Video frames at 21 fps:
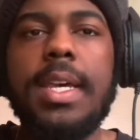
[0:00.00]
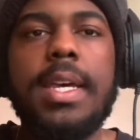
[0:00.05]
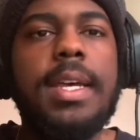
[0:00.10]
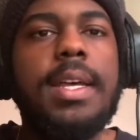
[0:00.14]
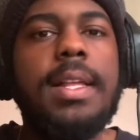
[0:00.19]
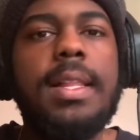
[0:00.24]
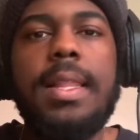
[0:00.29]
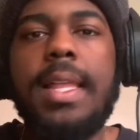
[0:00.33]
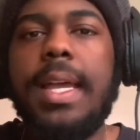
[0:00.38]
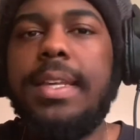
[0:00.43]

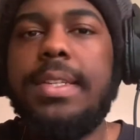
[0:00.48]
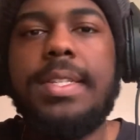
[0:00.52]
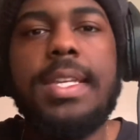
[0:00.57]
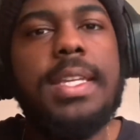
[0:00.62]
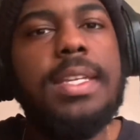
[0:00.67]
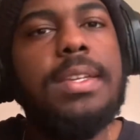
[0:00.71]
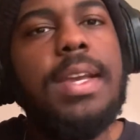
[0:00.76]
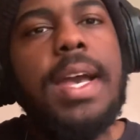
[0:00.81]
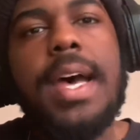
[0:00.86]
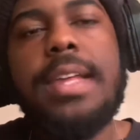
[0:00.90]
Like I
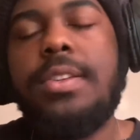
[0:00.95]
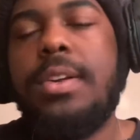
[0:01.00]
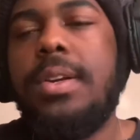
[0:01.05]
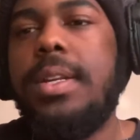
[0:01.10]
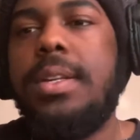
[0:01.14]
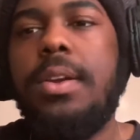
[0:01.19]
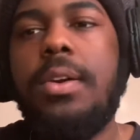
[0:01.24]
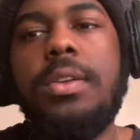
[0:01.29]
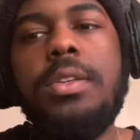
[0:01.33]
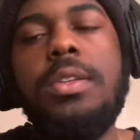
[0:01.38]
said, you guys
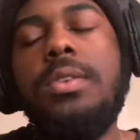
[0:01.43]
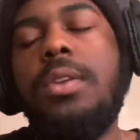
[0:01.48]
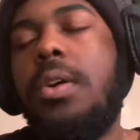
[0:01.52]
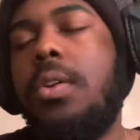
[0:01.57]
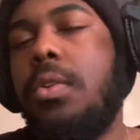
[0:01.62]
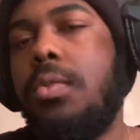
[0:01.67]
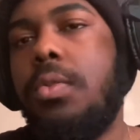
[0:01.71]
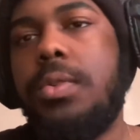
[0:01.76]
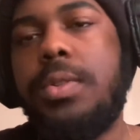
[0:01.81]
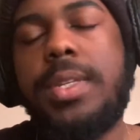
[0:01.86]
already know, you know
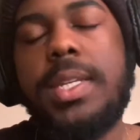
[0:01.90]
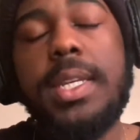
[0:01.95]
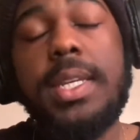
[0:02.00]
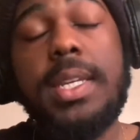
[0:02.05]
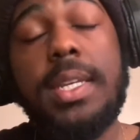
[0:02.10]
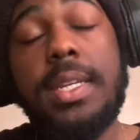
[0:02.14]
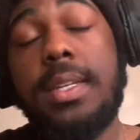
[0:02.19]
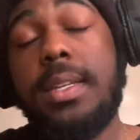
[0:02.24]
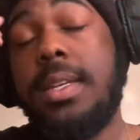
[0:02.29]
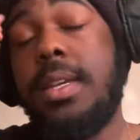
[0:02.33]
the
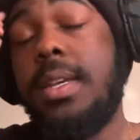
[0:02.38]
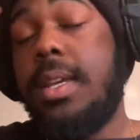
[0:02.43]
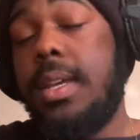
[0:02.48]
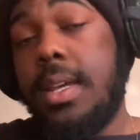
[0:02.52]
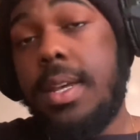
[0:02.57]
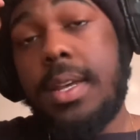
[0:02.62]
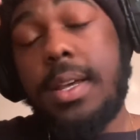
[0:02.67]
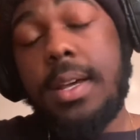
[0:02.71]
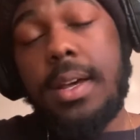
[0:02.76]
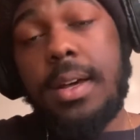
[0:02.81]
routine.
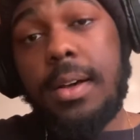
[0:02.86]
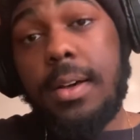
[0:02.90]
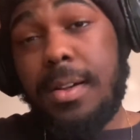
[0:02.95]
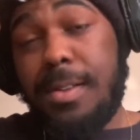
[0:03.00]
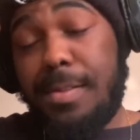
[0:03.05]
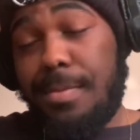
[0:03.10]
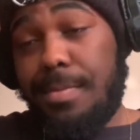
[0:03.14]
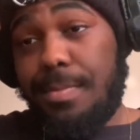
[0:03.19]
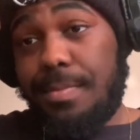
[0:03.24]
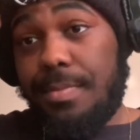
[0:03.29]

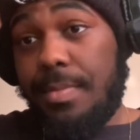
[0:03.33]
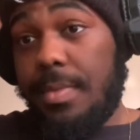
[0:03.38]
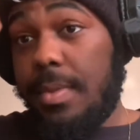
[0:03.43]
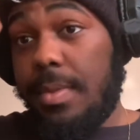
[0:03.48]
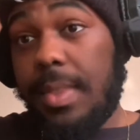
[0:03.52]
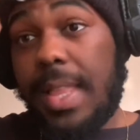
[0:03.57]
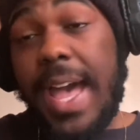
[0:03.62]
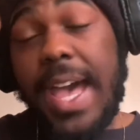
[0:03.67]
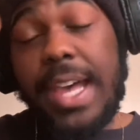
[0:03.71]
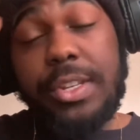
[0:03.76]

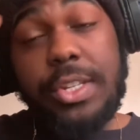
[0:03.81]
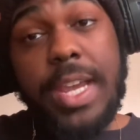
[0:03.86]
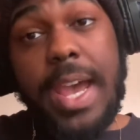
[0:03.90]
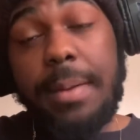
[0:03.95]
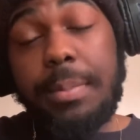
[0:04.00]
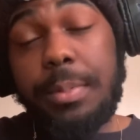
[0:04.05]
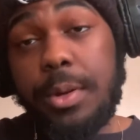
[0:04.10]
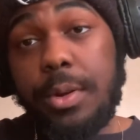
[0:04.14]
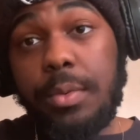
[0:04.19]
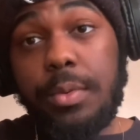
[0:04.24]
Last
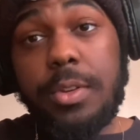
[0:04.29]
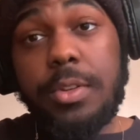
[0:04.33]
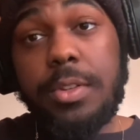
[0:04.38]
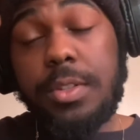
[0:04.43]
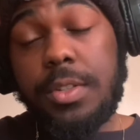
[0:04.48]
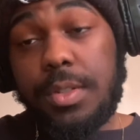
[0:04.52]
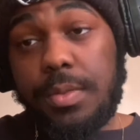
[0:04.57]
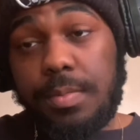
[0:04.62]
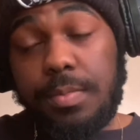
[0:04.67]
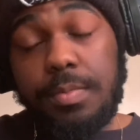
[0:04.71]
chapter
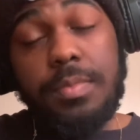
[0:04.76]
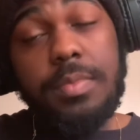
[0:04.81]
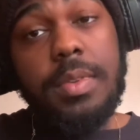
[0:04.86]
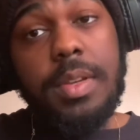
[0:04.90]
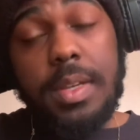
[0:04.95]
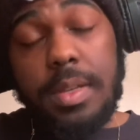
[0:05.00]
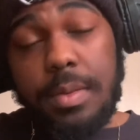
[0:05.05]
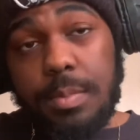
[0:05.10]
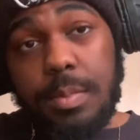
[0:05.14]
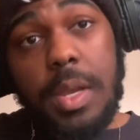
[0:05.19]
was
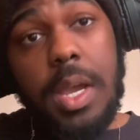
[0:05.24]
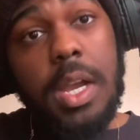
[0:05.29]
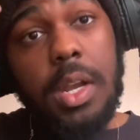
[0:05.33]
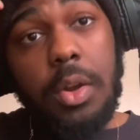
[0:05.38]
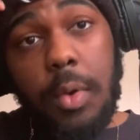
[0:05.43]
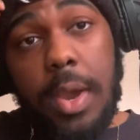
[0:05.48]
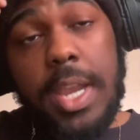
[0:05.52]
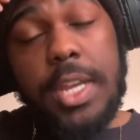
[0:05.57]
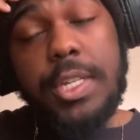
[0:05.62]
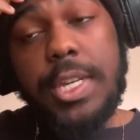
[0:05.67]
a
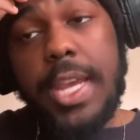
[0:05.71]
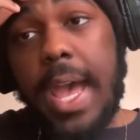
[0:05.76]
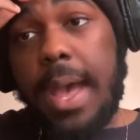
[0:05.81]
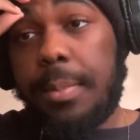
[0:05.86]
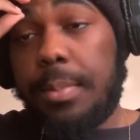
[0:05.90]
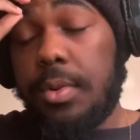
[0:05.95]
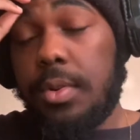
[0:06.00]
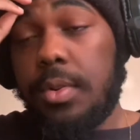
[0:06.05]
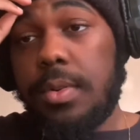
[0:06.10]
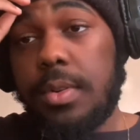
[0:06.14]
great
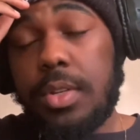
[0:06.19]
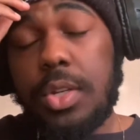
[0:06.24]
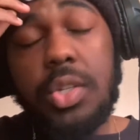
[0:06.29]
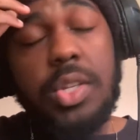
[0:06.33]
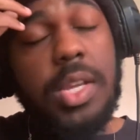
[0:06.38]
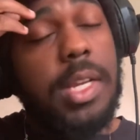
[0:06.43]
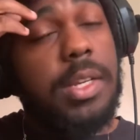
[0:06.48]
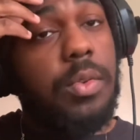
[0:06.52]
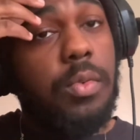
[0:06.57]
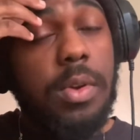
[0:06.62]
chapter,
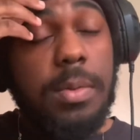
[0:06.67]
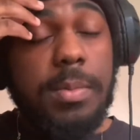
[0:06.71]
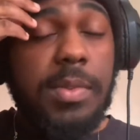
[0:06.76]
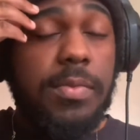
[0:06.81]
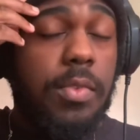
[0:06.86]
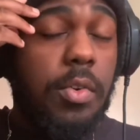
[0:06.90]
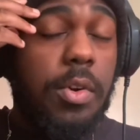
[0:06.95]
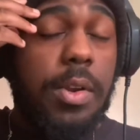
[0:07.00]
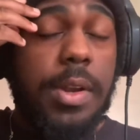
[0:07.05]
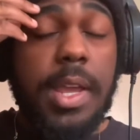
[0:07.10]
just like the one
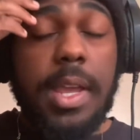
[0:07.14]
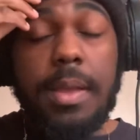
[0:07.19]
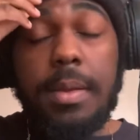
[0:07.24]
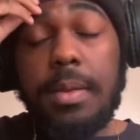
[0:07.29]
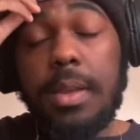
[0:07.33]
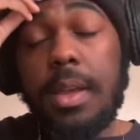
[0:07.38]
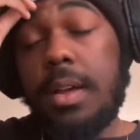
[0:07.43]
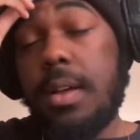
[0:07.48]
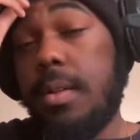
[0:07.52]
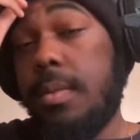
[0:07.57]
before
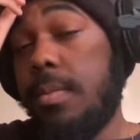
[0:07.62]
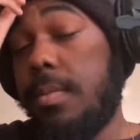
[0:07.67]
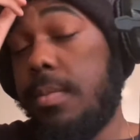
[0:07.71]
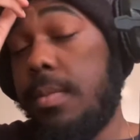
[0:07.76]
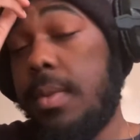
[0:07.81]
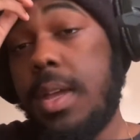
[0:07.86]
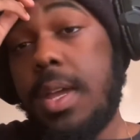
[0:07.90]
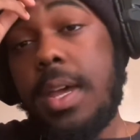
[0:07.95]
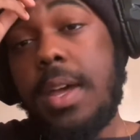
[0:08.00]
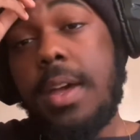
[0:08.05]

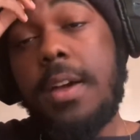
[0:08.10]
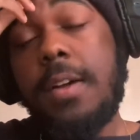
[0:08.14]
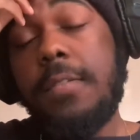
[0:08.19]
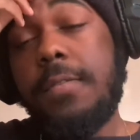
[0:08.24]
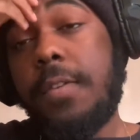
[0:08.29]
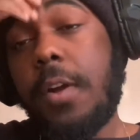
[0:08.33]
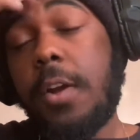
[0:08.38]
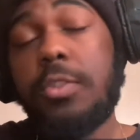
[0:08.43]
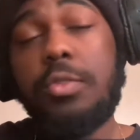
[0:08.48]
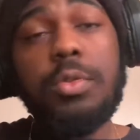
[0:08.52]
that.
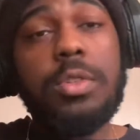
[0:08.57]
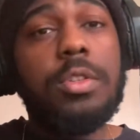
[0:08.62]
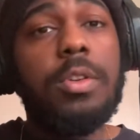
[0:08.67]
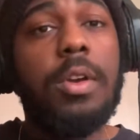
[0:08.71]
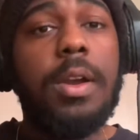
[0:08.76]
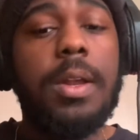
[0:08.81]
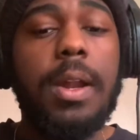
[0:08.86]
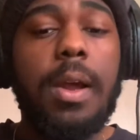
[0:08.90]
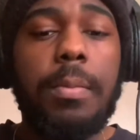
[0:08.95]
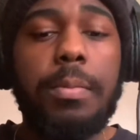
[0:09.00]
First, we
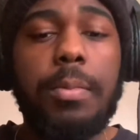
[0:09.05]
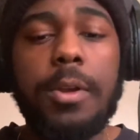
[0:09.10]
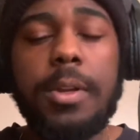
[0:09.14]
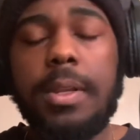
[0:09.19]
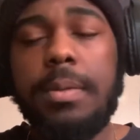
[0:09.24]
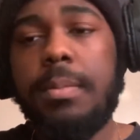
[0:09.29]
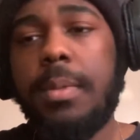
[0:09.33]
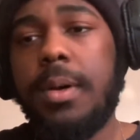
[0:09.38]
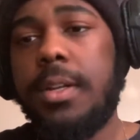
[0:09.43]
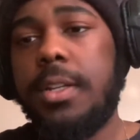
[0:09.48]
started out
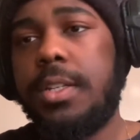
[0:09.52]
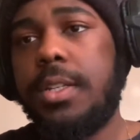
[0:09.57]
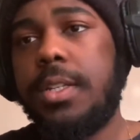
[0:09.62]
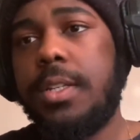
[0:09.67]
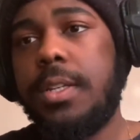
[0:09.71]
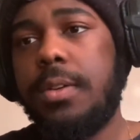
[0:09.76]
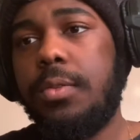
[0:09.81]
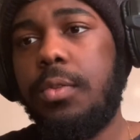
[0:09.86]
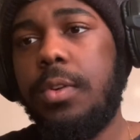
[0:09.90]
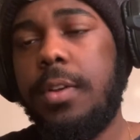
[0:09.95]
pretty
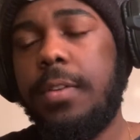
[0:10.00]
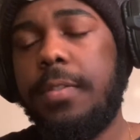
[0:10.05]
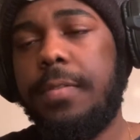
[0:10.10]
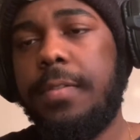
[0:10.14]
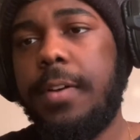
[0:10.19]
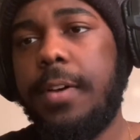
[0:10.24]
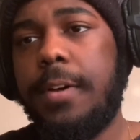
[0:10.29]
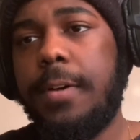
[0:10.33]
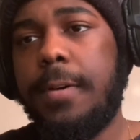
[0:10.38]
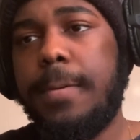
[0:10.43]
much with,
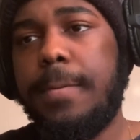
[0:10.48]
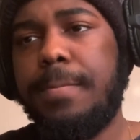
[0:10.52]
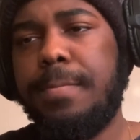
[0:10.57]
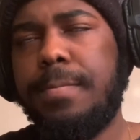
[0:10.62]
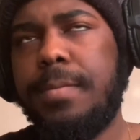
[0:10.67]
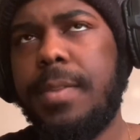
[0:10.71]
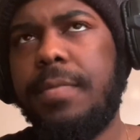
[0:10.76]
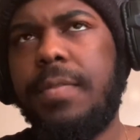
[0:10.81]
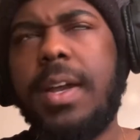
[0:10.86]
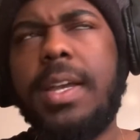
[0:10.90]

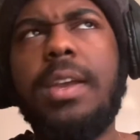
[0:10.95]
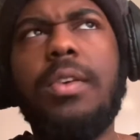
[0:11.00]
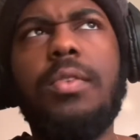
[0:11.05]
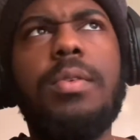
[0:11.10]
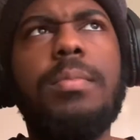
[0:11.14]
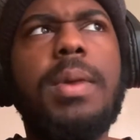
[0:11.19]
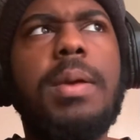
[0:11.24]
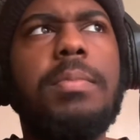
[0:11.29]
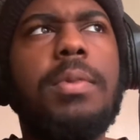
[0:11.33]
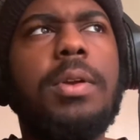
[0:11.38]
if I can
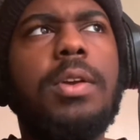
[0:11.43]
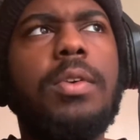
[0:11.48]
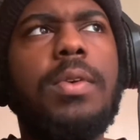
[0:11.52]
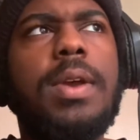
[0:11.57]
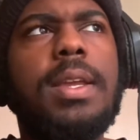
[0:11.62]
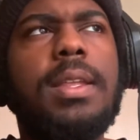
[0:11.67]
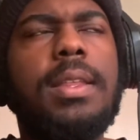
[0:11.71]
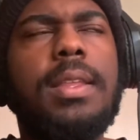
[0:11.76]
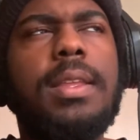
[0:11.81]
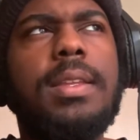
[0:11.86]
remember
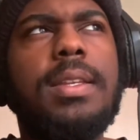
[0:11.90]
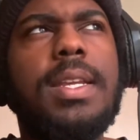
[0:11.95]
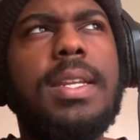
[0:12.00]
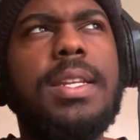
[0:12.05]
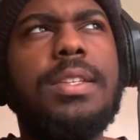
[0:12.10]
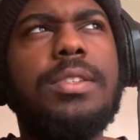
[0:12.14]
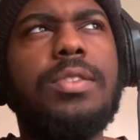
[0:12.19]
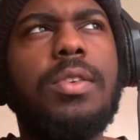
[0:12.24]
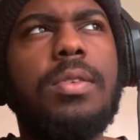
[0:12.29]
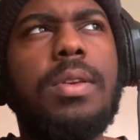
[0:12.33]
correctly,
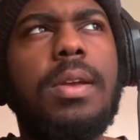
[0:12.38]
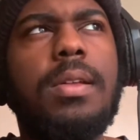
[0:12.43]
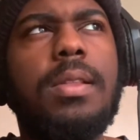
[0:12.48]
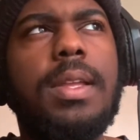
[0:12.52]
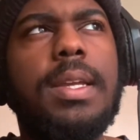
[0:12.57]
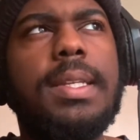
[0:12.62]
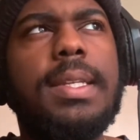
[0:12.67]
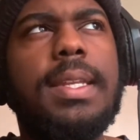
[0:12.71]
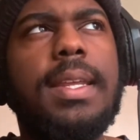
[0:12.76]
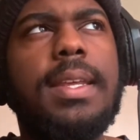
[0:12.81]
did it start out
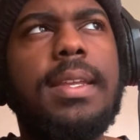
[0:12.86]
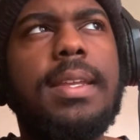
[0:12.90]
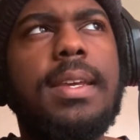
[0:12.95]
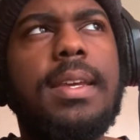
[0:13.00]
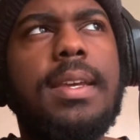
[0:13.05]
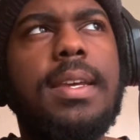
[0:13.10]
like that?